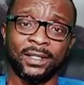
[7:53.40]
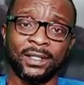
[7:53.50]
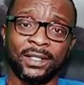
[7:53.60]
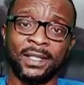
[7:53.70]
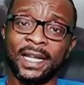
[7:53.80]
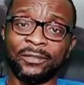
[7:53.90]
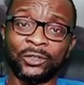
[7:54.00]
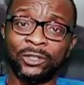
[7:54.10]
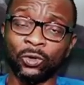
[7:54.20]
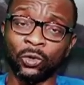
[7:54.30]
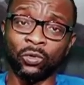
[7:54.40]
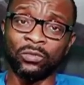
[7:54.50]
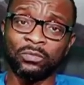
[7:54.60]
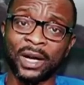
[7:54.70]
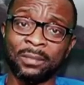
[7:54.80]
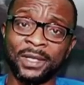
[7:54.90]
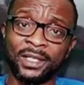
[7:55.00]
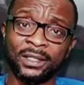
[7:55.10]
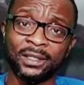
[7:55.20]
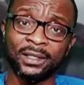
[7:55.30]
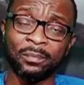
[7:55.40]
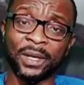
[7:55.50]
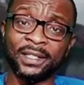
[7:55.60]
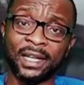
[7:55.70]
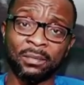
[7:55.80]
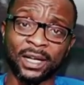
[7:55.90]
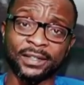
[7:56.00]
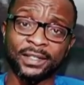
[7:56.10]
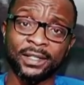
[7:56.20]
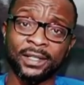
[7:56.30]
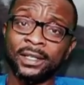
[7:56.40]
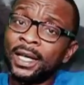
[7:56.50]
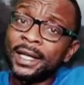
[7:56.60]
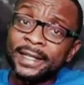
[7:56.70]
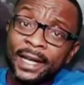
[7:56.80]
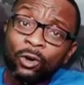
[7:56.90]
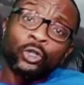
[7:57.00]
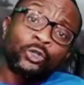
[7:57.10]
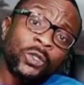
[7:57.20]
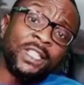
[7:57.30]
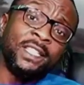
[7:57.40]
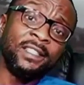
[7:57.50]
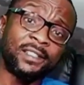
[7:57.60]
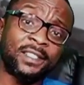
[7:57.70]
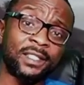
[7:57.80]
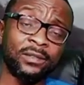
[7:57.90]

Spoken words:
they have tried to probably paint them as, they control the east.